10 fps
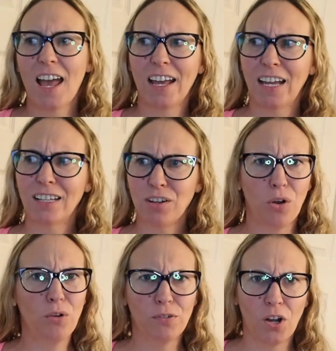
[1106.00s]
And
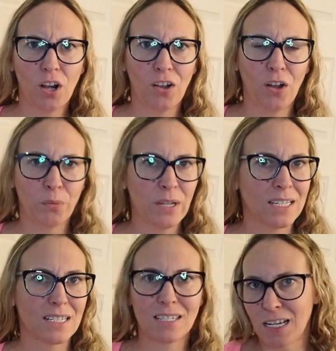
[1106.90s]
overall, all
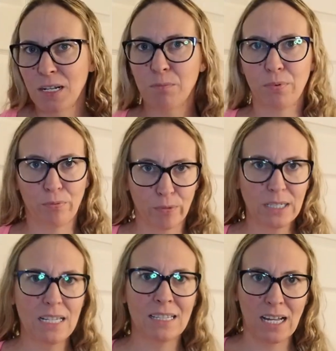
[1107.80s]
week, it stayed
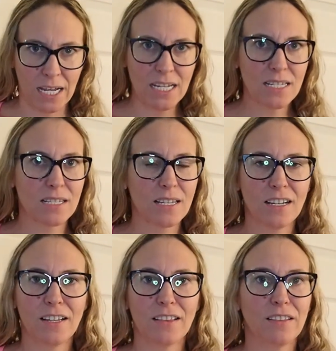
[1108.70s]
pretty nice.
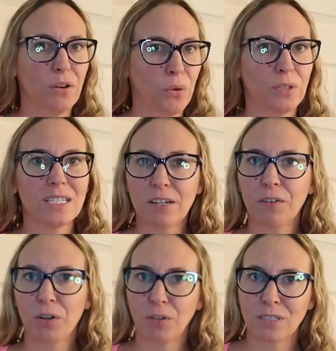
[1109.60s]
The only
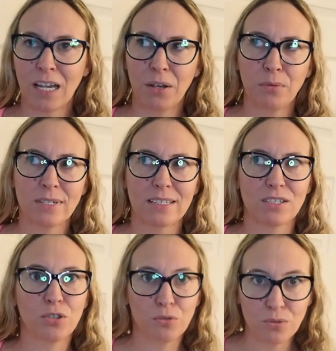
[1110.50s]
difficult day was
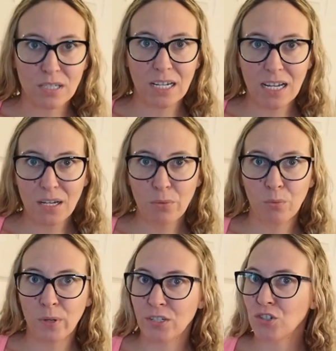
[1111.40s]
Tuesday,
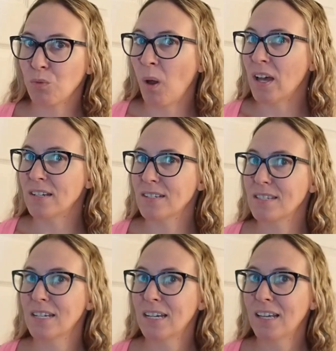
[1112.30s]
which
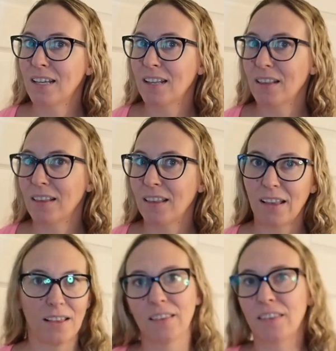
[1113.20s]
was
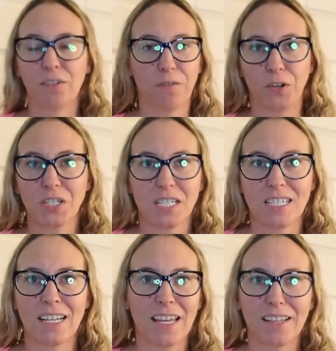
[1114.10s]
the
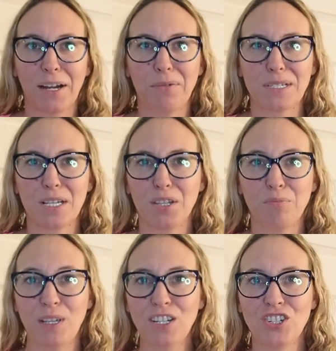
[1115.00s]
first day that I went to the
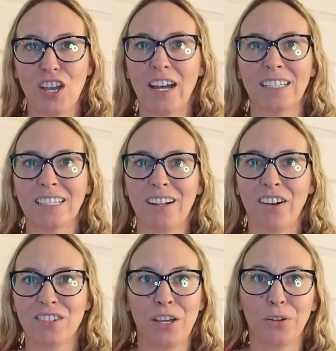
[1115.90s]
beach, and it
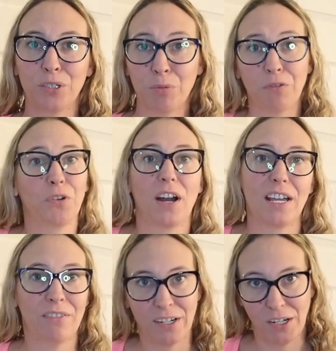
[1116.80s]
got tangled before I
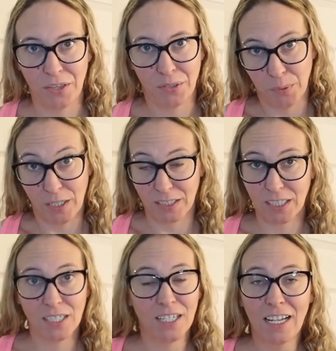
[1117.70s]
even got in the
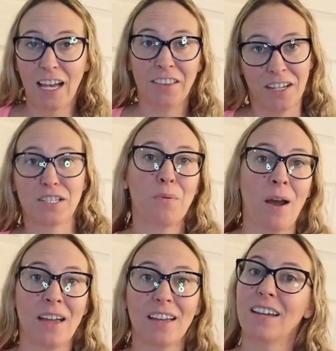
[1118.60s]
water. And that's
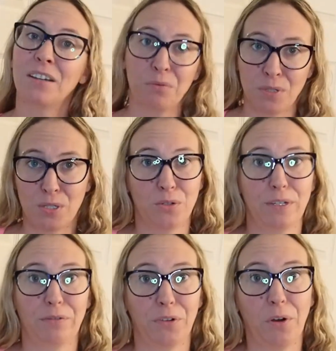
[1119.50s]
why it was so
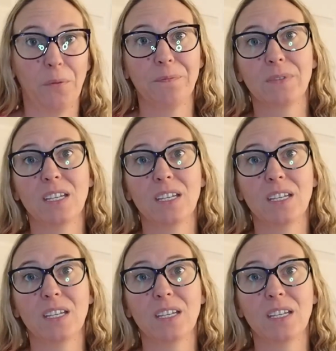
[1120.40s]
difficult,